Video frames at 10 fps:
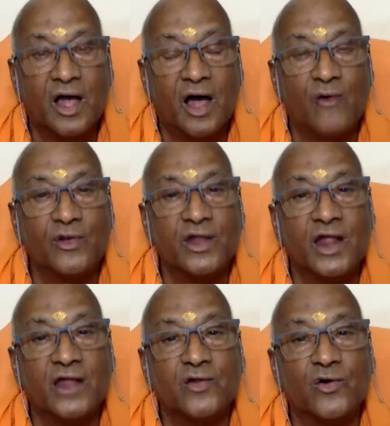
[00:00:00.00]
How can
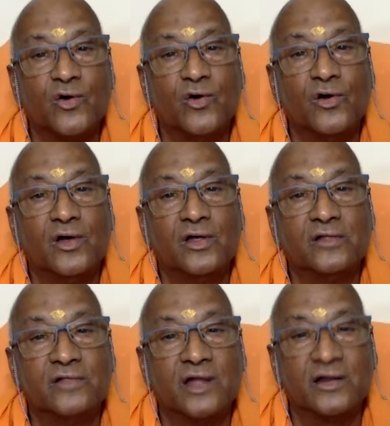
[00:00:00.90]
I know
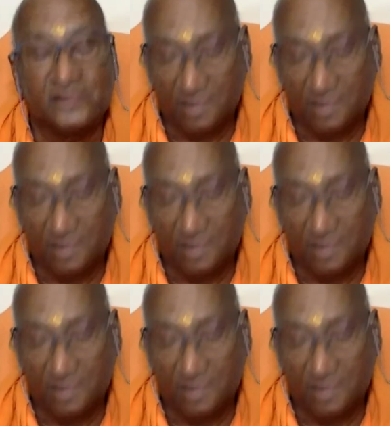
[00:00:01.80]
that